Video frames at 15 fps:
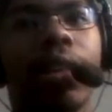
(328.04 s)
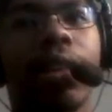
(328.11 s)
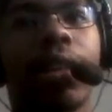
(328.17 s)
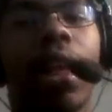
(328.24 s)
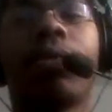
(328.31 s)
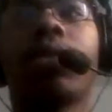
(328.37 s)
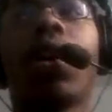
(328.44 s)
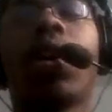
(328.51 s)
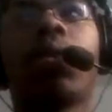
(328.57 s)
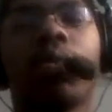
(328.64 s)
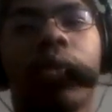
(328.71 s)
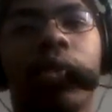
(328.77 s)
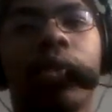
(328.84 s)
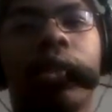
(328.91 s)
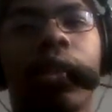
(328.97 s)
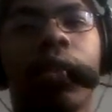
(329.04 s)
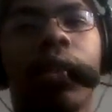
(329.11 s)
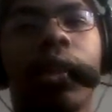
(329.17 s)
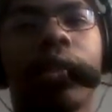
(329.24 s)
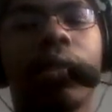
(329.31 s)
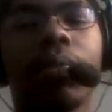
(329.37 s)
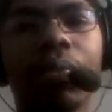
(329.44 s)
I'm talking real
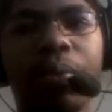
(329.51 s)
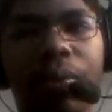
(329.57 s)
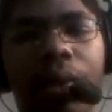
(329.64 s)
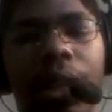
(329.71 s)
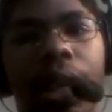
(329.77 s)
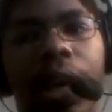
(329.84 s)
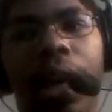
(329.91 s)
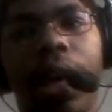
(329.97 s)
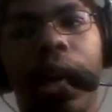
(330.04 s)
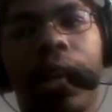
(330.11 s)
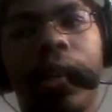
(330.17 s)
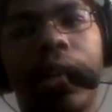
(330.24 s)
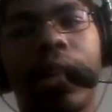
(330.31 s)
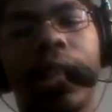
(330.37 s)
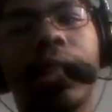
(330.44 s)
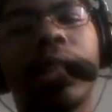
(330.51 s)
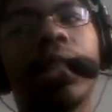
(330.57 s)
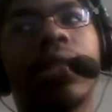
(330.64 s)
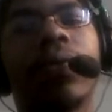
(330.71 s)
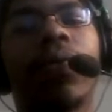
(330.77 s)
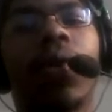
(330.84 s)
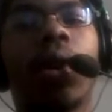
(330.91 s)
serious. And this
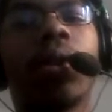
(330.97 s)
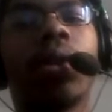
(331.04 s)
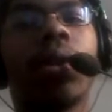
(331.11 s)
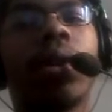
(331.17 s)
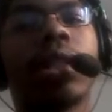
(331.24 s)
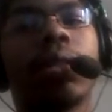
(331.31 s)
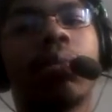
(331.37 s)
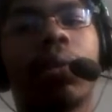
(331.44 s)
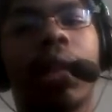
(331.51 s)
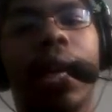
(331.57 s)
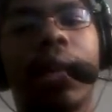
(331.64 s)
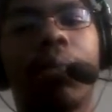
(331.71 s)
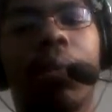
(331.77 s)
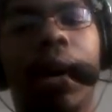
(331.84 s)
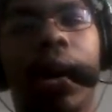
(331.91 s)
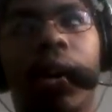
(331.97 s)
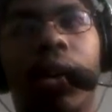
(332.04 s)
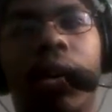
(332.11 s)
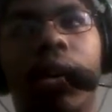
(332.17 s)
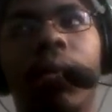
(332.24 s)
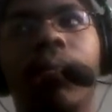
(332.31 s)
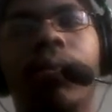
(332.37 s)
is further explained by
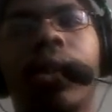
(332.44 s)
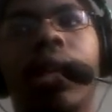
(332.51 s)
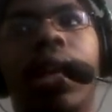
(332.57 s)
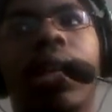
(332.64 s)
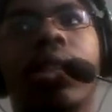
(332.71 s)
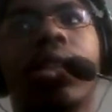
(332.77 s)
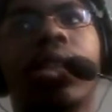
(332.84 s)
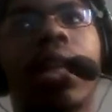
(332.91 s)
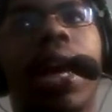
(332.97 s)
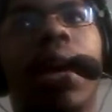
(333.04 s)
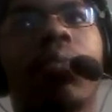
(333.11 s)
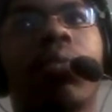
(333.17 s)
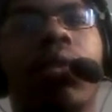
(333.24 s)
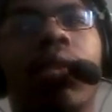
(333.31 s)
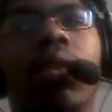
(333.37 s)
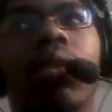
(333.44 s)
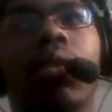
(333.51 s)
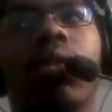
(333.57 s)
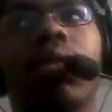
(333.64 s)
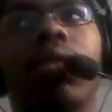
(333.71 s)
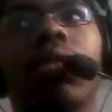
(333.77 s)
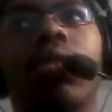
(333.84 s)
her in
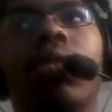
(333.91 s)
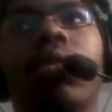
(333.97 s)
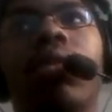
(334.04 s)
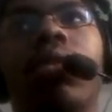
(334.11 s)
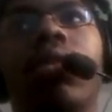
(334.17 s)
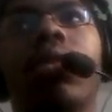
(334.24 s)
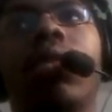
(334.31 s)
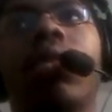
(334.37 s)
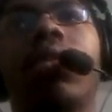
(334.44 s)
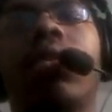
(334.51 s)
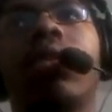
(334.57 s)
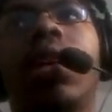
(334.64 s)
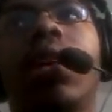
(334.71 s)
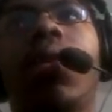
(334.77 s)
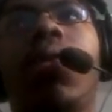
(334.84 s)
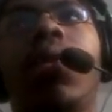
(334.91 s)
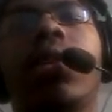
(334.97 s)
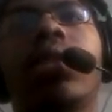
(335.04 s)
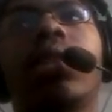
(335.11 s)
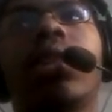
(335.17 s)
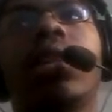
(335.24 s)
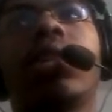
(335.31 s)
chapter,
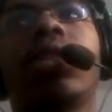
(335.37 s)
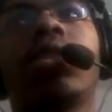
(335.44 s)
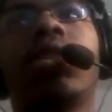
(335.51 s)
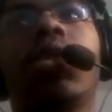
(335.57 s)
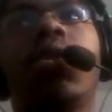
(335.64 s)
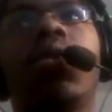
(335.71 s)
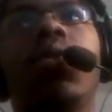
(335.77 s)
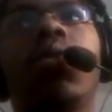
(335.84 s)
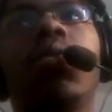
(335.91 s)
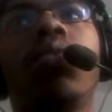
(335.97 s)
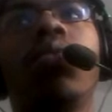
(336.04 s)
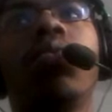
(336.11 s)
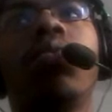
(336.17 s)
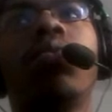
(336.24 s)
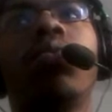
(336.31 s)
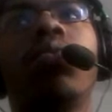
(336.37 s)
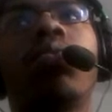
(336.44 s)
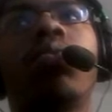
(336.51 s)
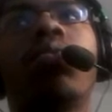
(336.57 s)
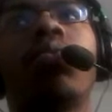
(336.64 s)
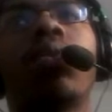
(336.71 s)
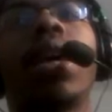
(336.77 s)
was it 2?
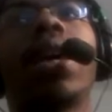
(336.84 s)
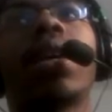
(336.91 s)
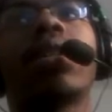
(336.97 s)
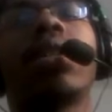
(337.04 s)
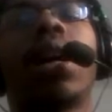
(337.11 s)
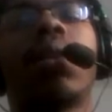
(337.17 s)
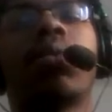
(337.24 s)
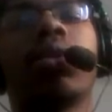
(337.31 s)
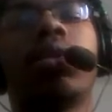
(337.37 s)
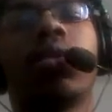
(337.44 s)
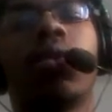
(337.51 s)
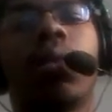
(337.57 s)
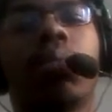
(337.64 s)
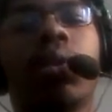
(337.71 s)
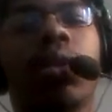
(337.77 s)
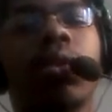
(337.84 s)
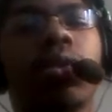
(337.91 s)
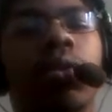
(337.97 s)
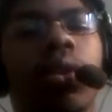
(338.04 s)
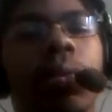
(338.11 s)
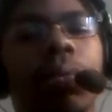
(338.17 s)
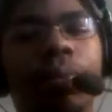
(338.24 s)
Yeah, chapter 2, I'm pretty sure.